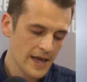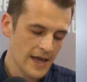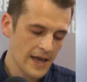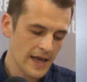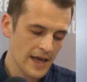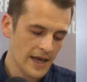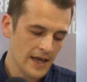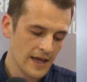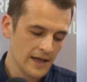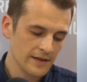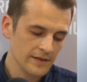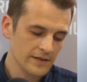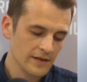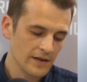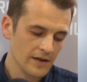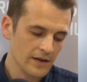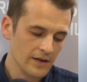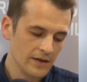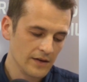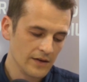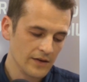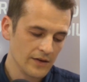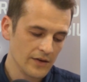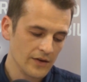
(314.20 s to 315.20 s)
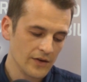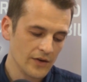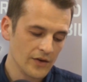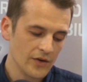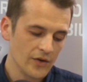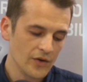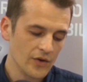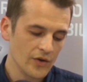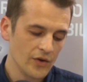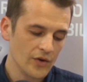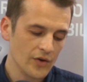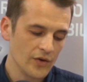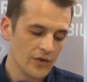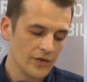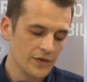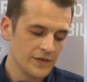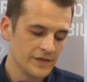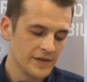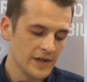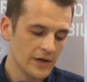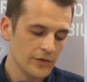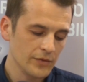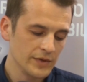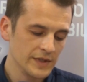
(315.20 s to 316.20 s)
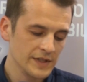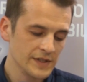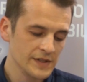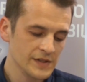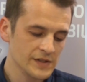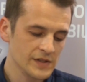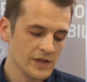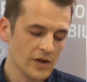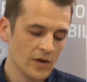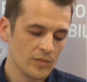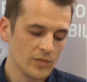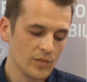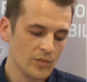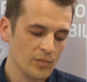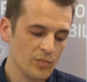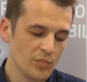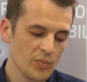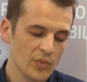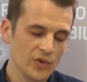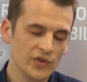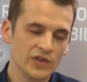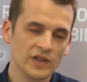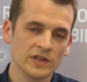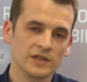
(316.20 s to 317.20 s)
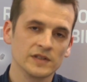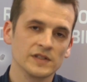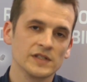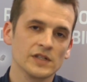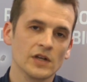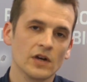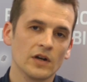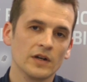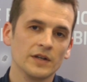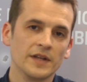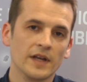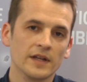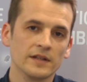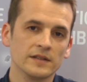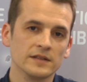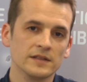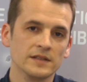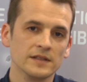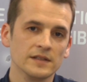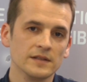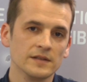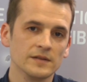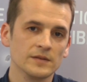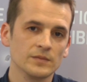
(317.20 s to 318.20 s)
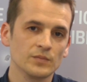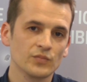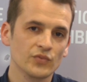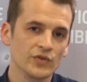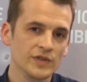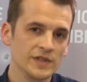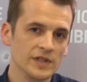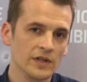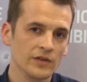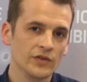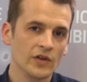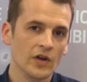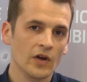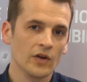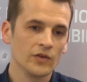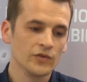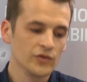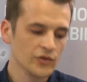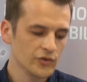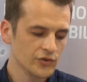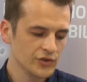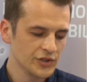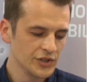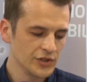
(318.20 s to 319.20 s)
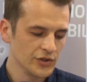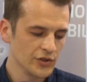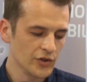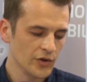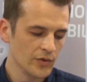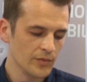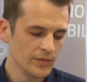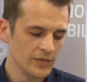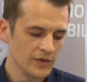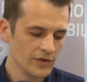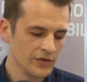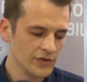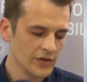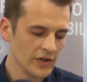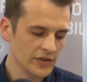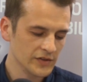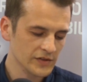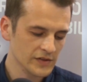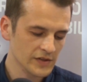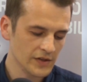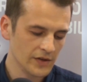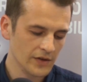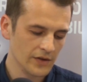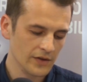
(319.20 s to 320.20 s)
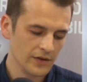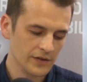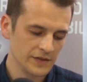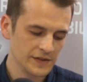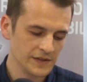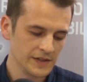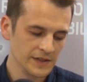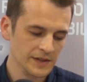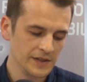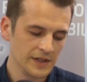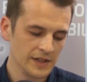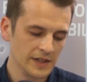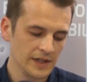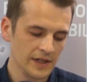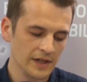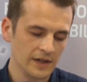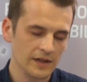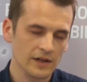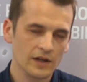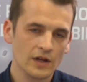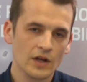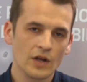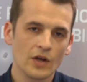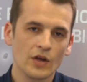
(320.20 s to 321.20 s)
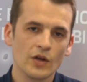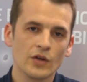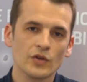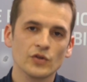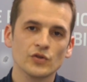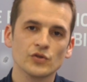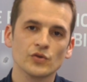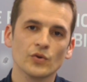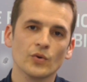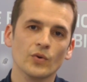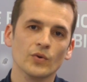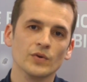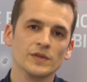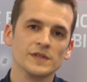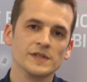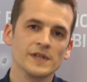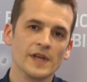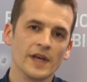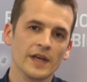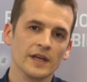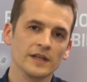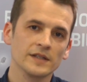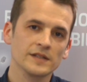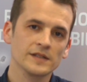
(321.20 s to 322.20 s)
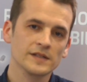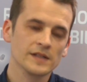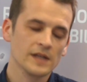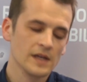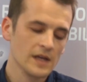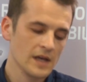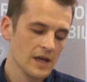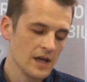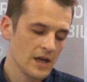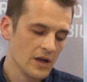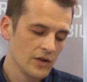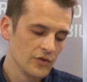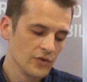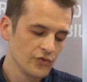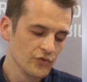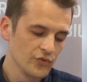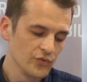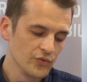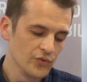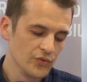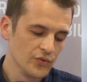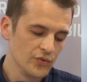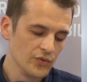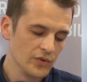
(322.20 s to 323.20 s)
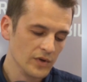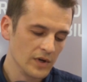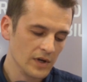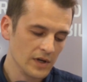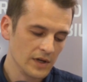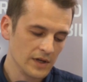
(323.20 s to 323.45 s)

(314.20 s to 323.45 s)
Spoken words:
And there is some potential that is present on the genome, not seen here. So thanks to